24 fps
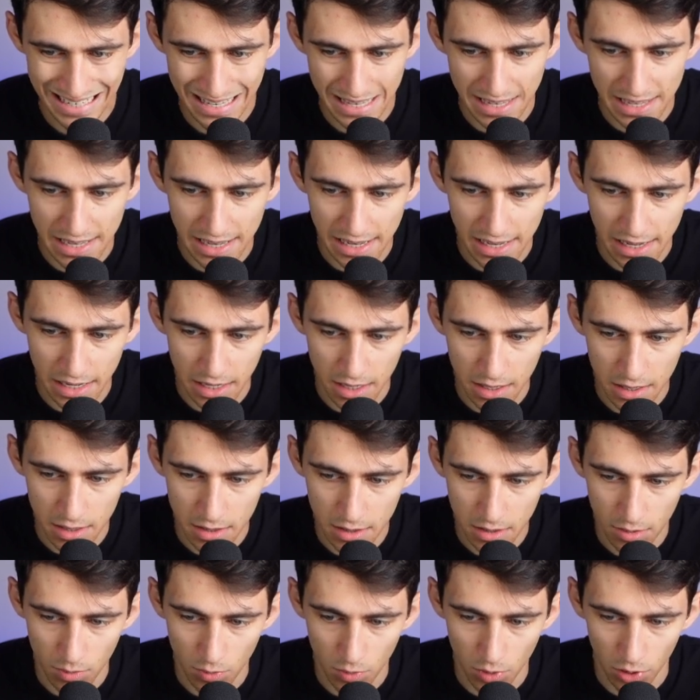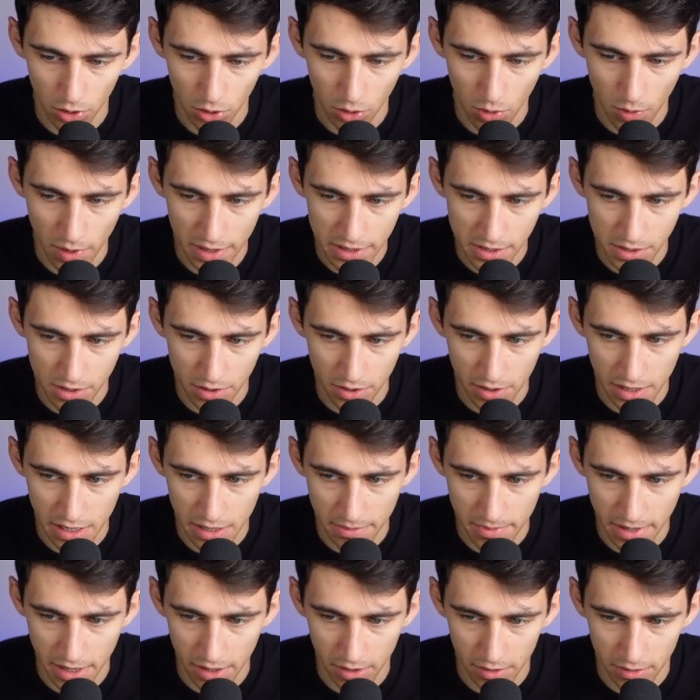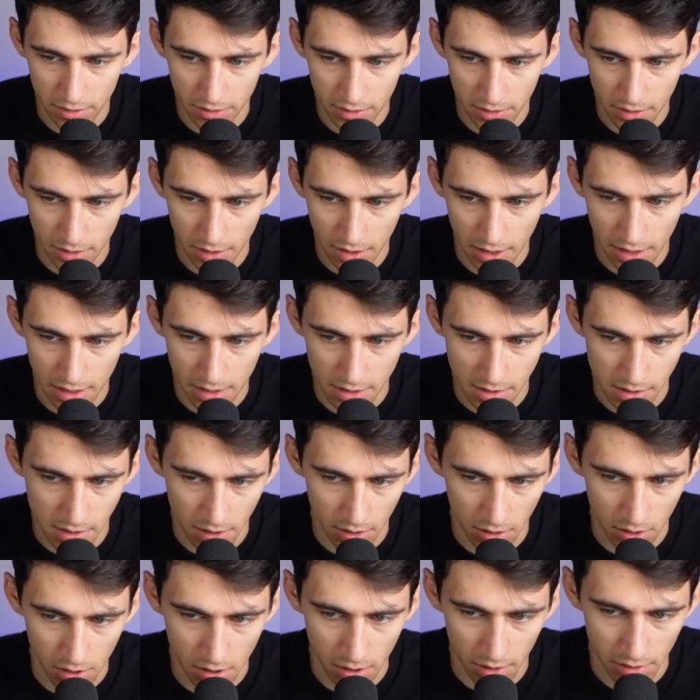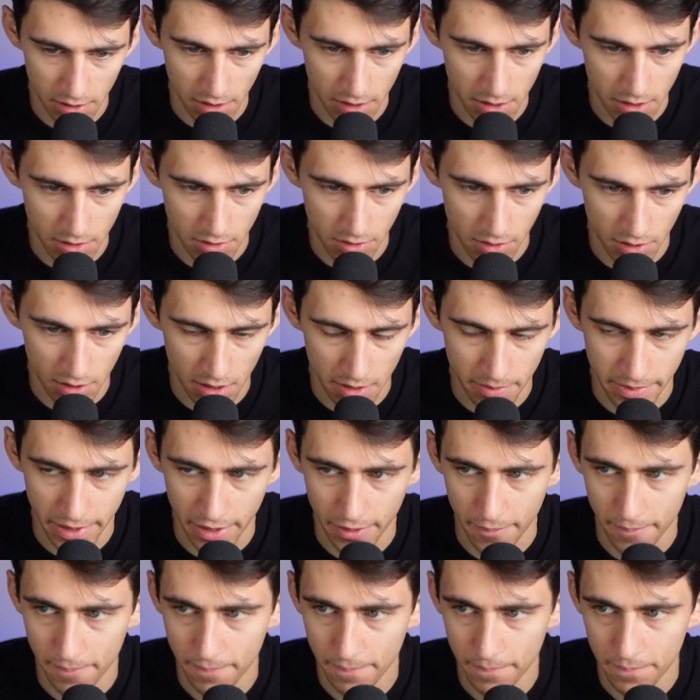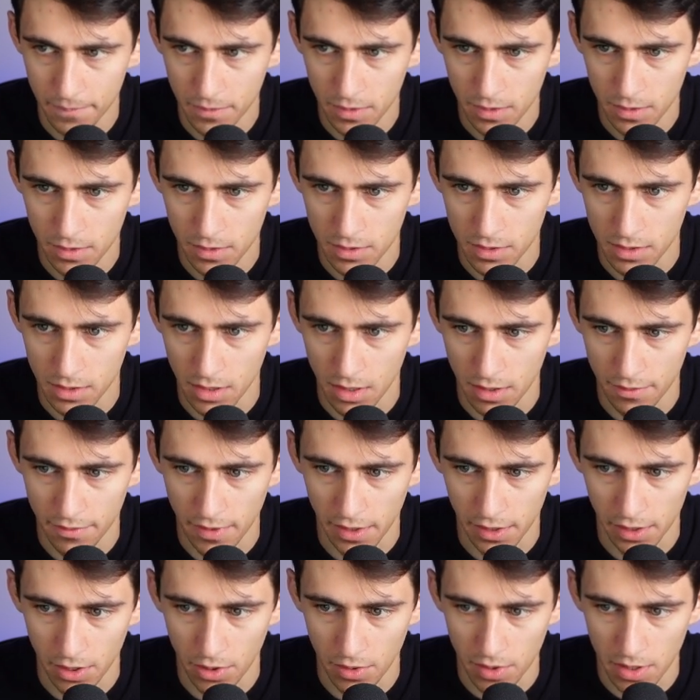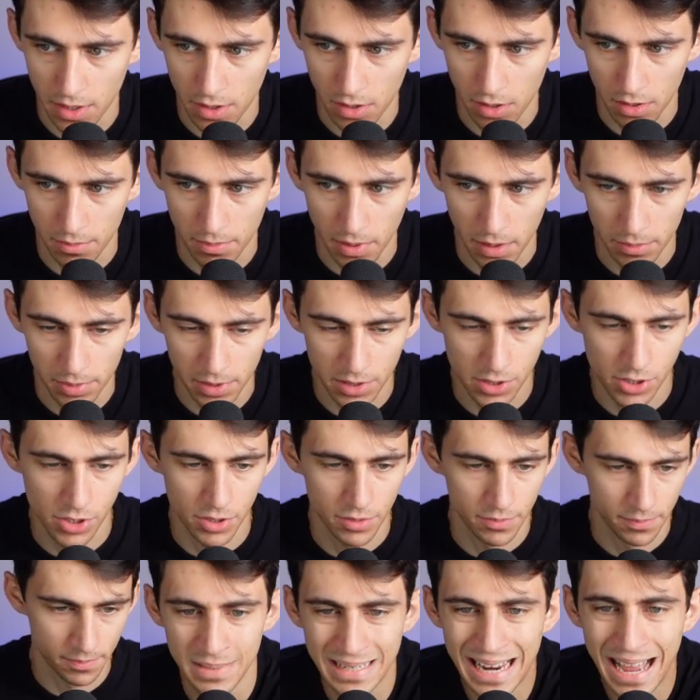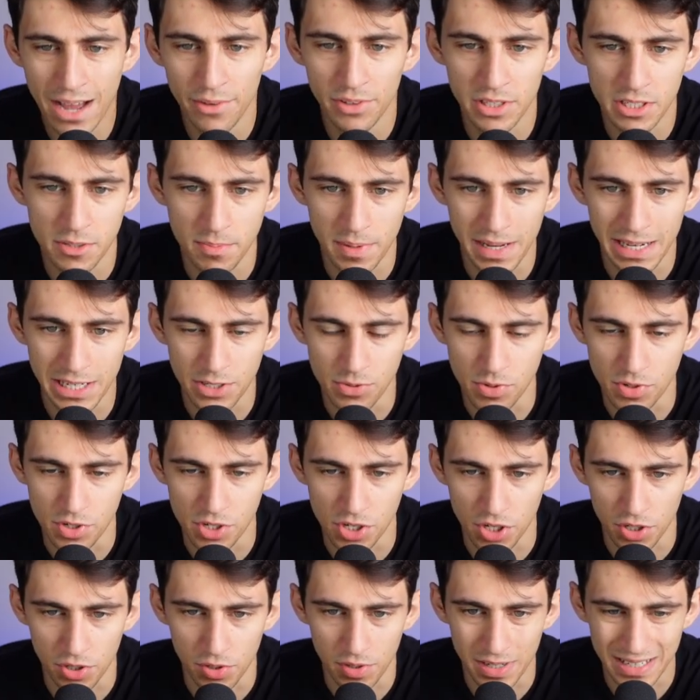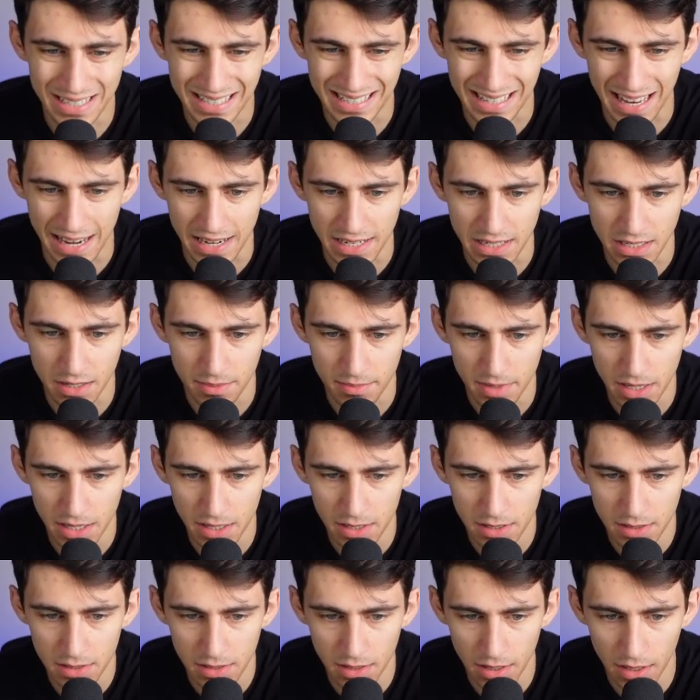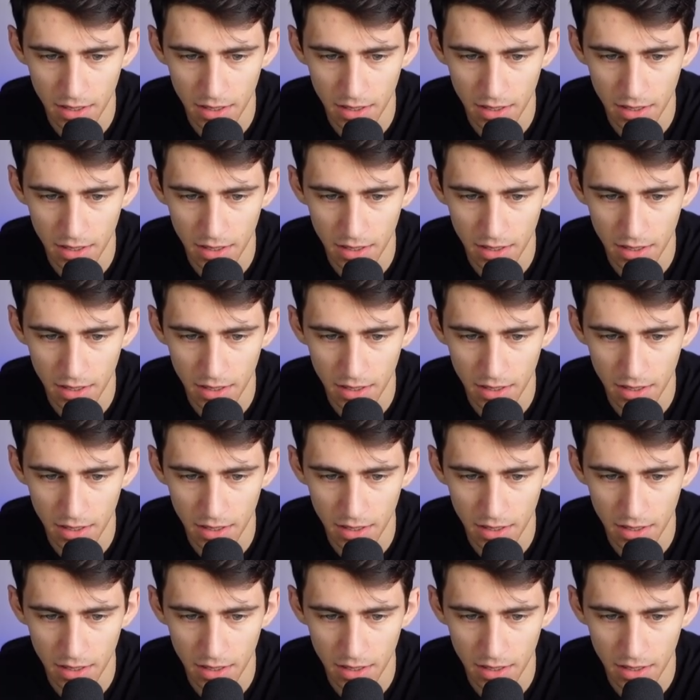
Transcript: the requester email is the logged in user email. So then if I go here to publish, now this page would show assigned to me